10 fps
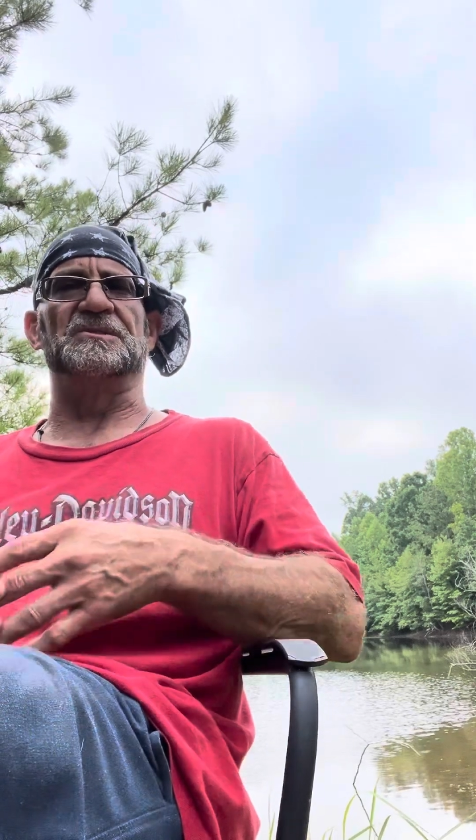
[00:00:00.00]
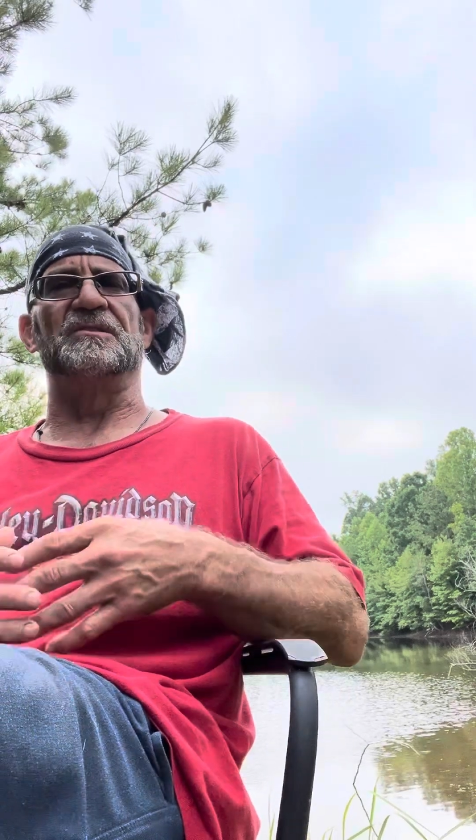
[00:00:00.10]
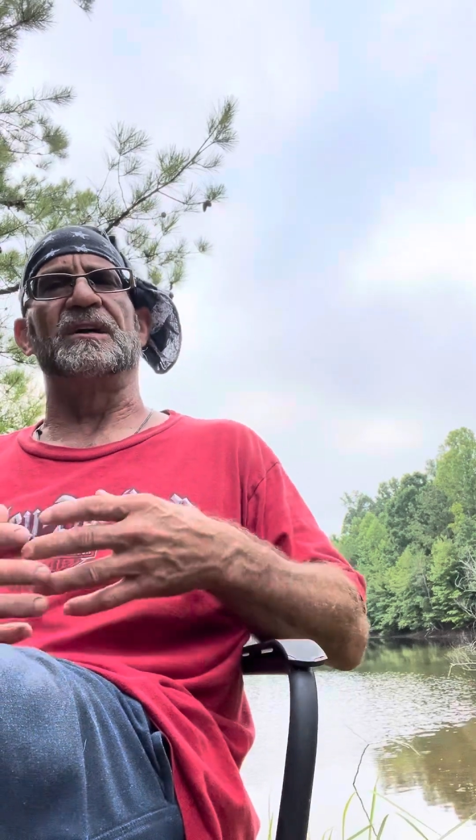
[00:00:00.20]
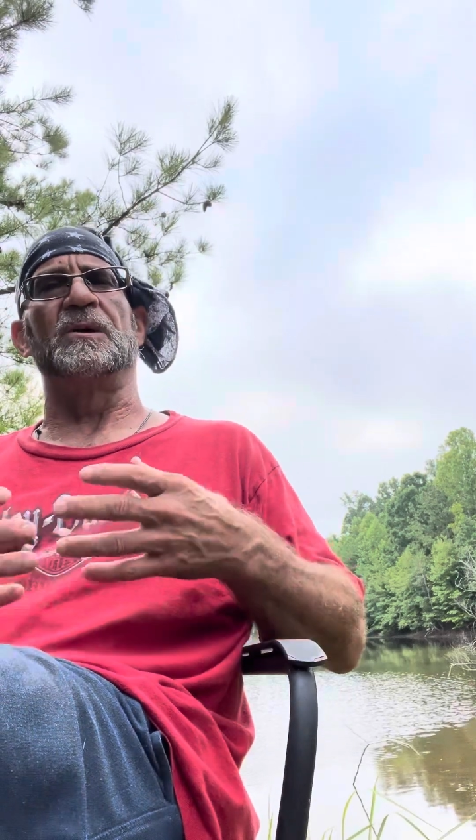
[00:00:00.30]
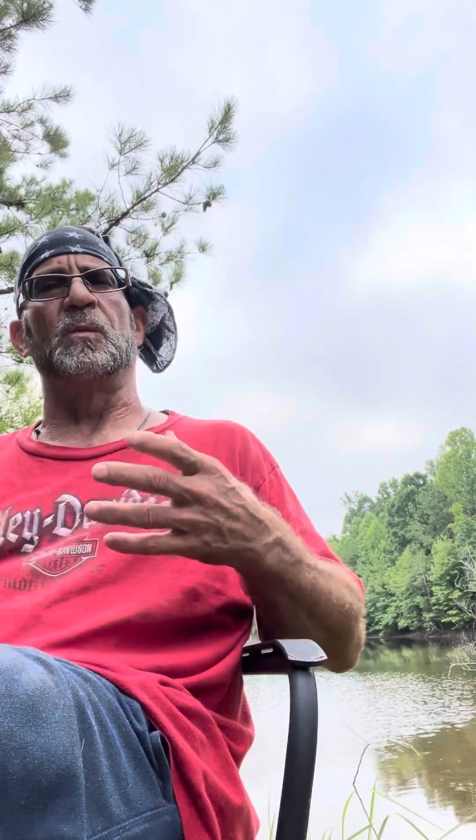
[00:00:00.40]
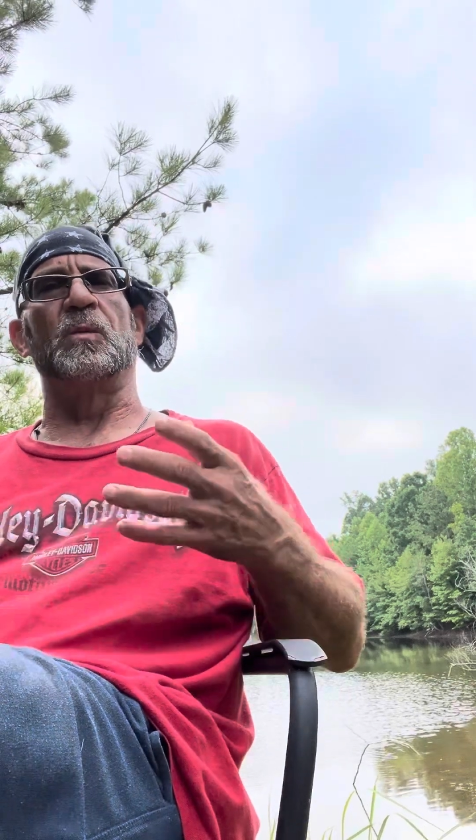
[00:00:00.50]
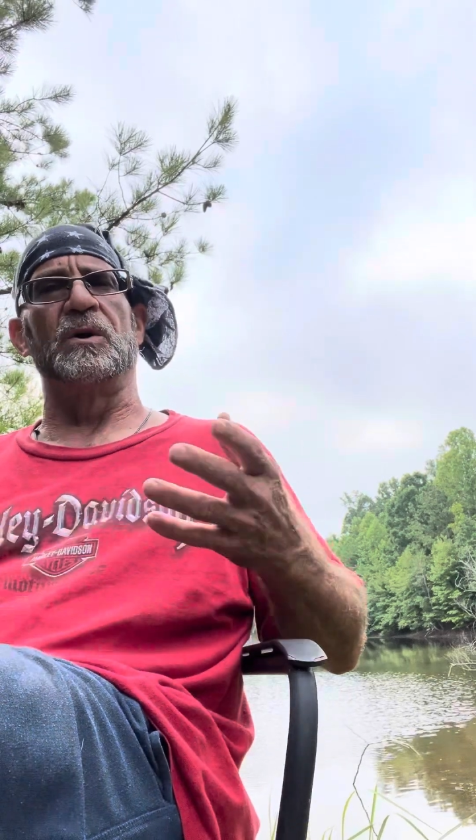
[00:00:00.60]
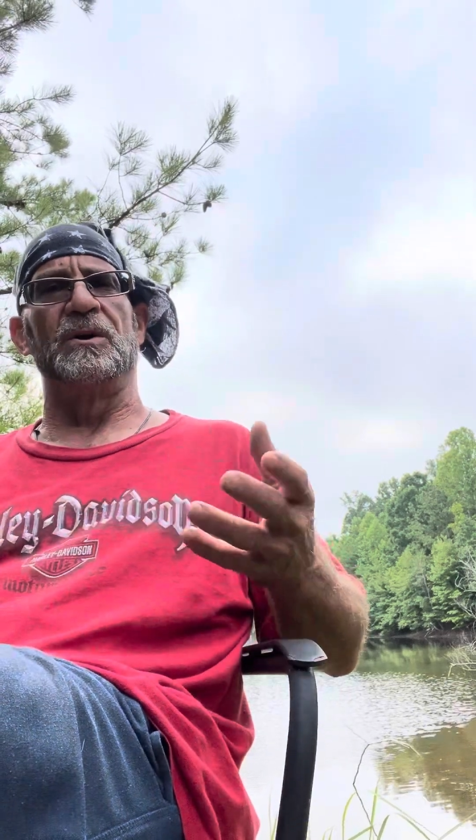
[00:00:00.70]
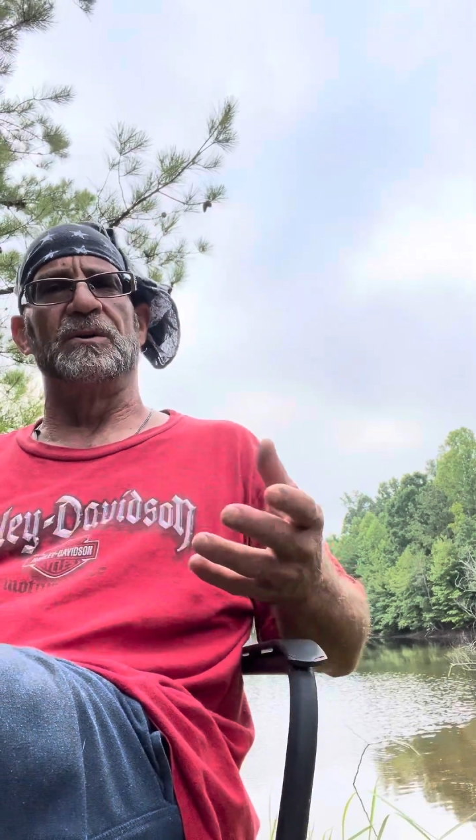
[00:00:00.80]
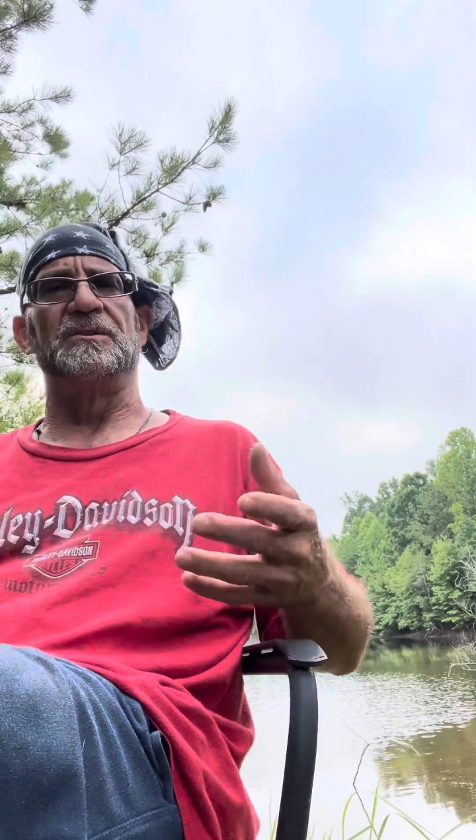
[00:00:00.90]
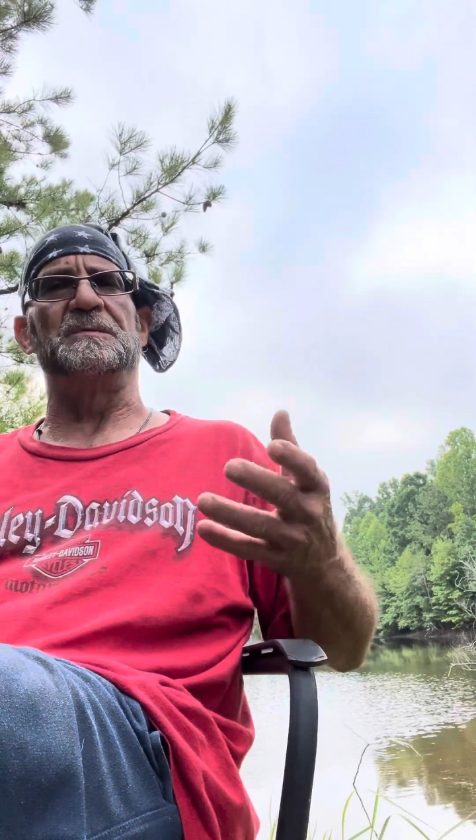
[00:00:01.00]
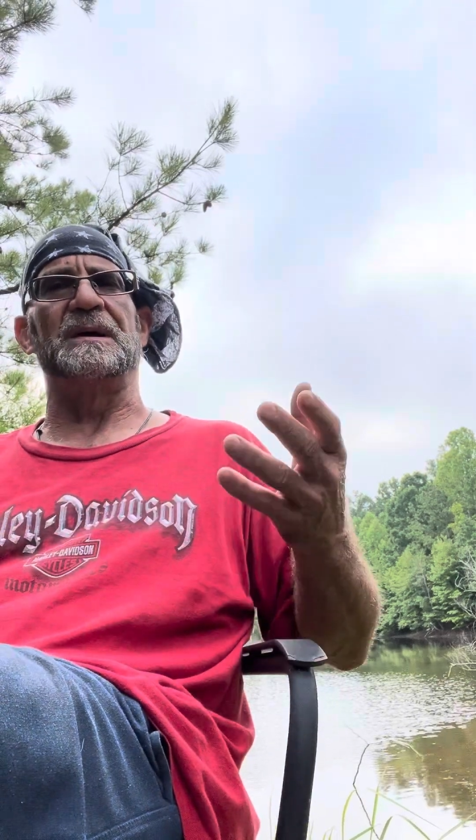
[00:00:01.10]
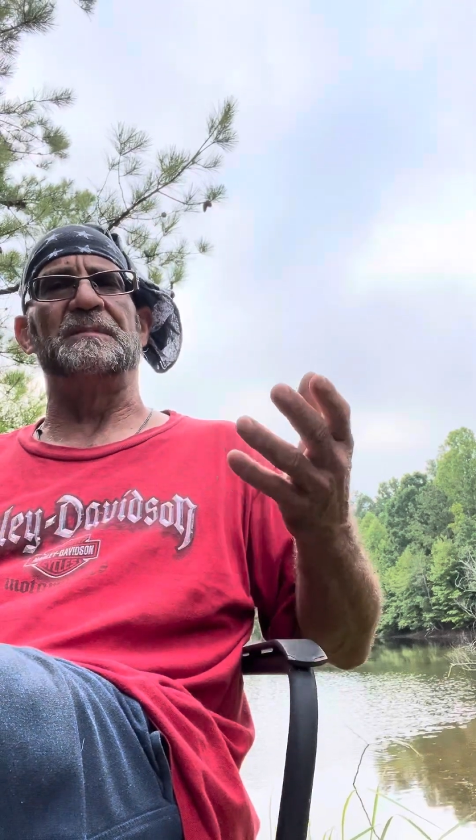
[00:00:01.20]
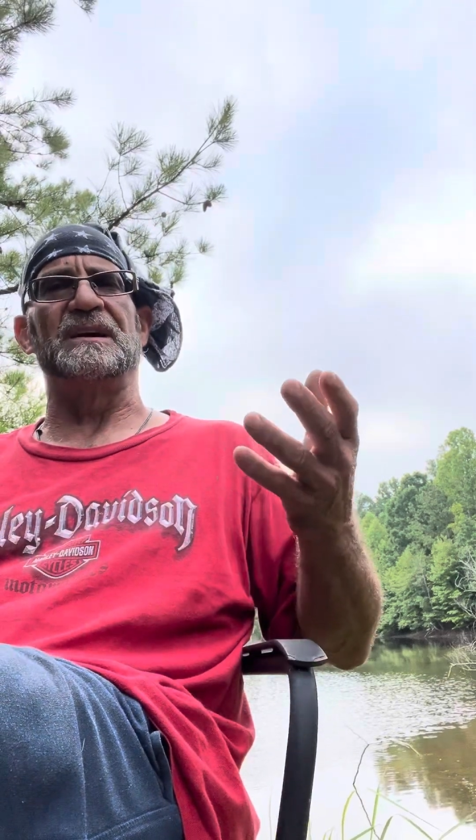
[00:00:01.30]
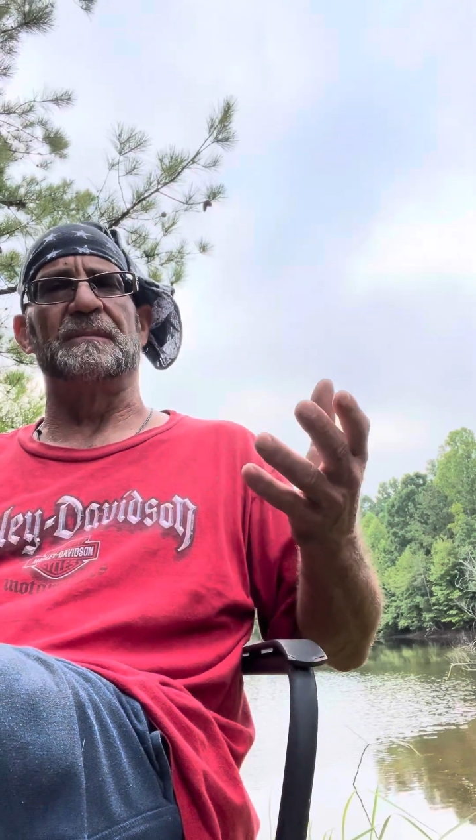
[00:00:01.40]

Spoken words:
so that our words may be